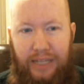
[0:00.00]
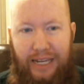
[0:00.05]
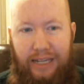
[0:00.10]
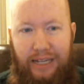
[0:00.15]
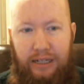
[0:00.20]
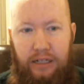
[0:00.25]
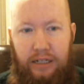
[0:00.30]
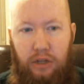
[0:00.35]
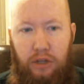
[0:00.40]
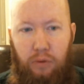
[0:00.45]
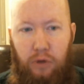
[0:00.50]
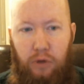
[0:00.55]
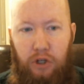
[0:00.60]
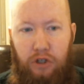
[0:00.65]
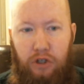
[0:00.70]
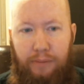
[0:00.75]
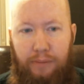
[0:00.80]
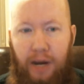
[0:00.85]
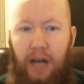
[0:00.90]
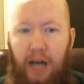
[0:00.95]
end of the
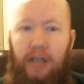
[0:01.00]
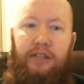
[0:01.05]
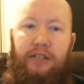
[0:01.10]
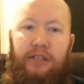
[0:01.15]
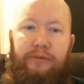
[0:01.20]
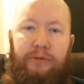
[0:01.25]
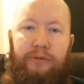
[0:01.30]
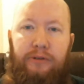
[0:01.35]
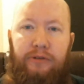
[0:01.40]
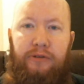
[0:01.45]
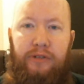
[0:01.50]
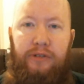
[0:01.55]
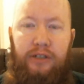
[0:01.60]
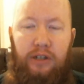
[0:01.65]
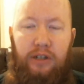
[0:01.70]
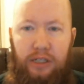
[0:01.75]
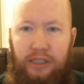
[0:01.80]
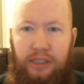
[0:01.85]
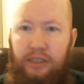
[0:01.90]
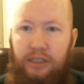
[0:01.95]
world apocalypse movie
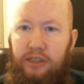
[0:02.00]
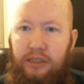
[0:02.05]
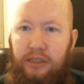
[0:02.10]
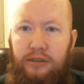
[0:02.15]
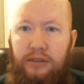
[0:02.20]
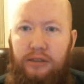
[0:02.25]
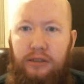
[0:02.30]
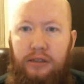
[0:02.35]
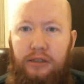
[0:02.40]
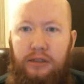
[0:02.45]
called Legion.